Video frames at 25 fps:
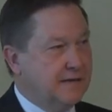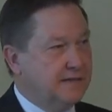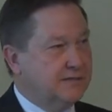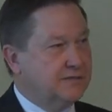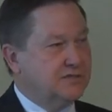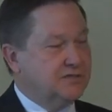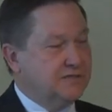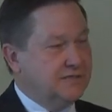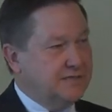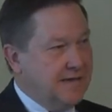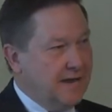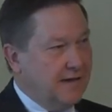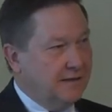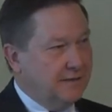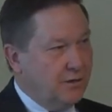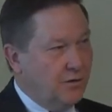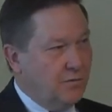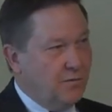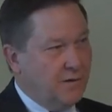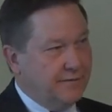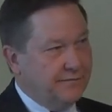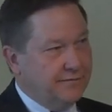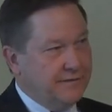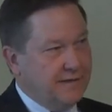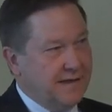It's
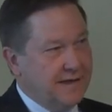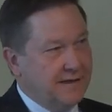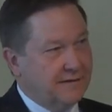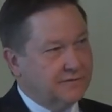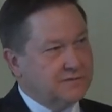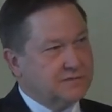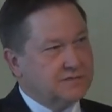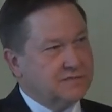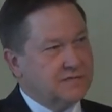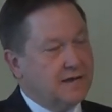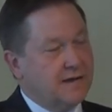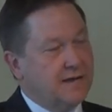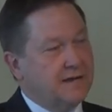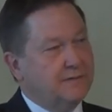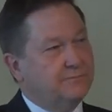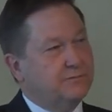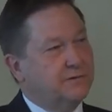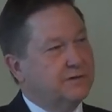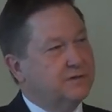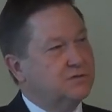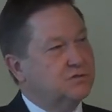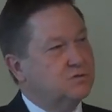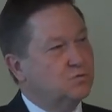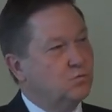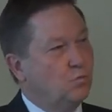yellow on the outside,
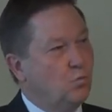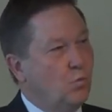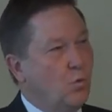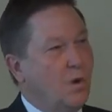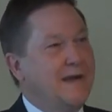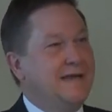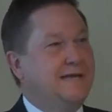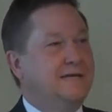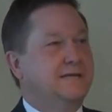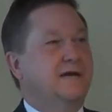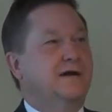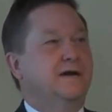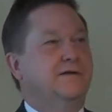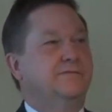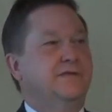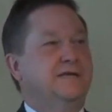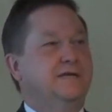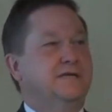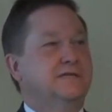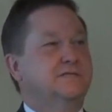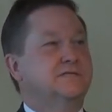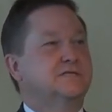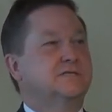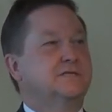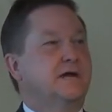but it's white on
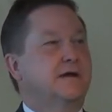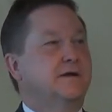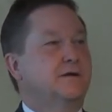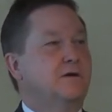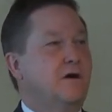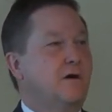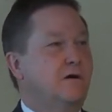the inside.